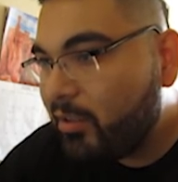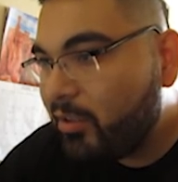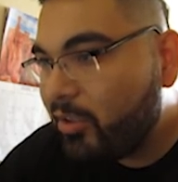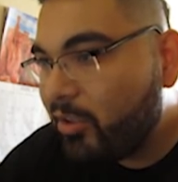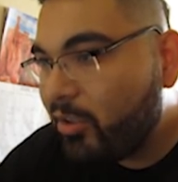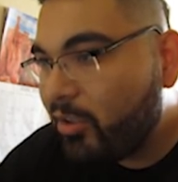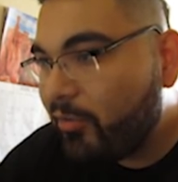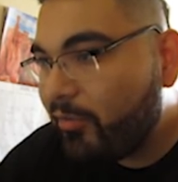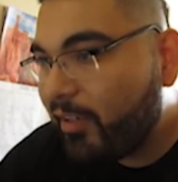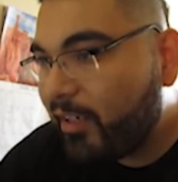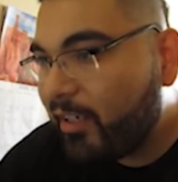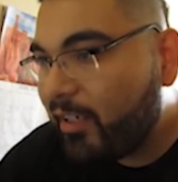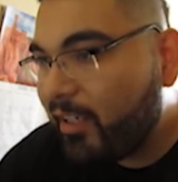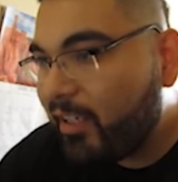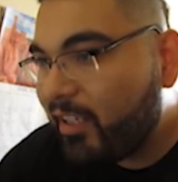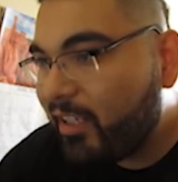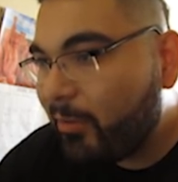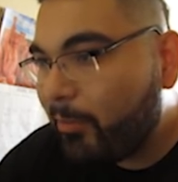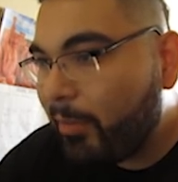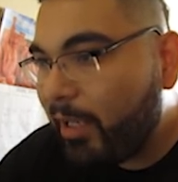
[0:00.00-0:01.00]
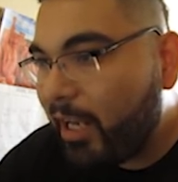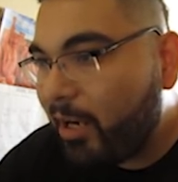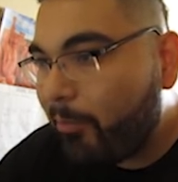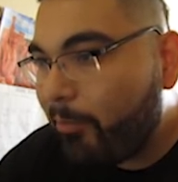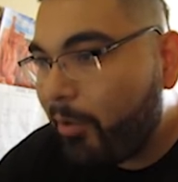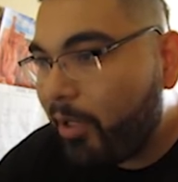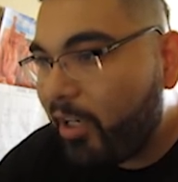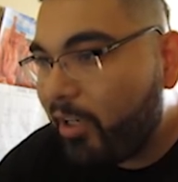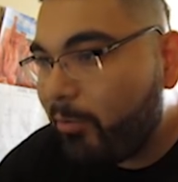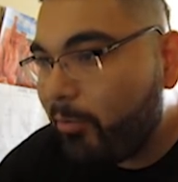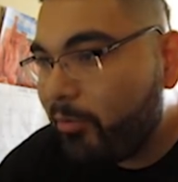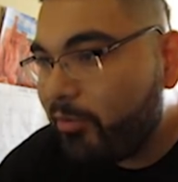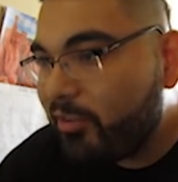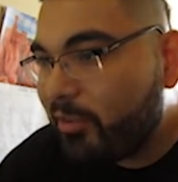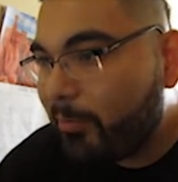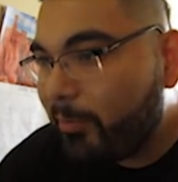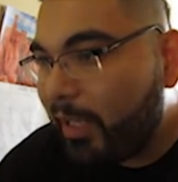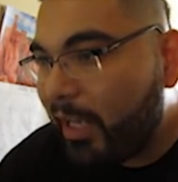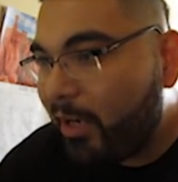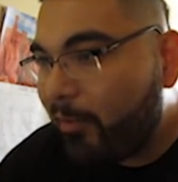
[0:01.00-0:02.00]
You know, if I click on the black part, it moves the
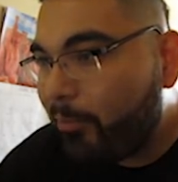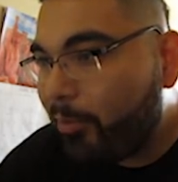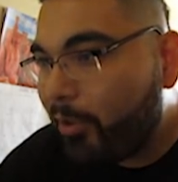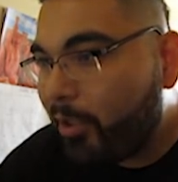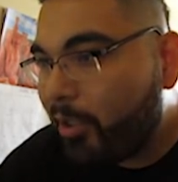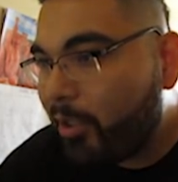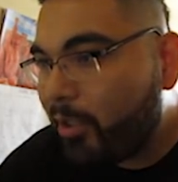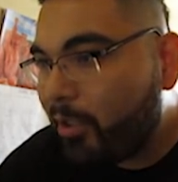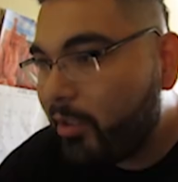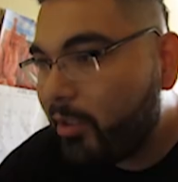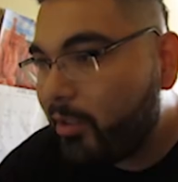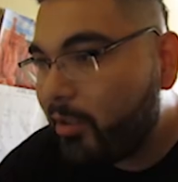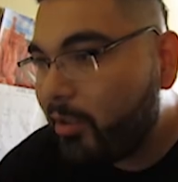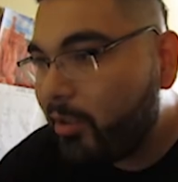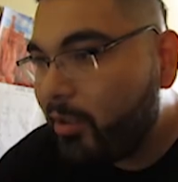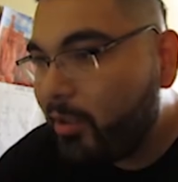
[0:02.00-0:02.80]
black part.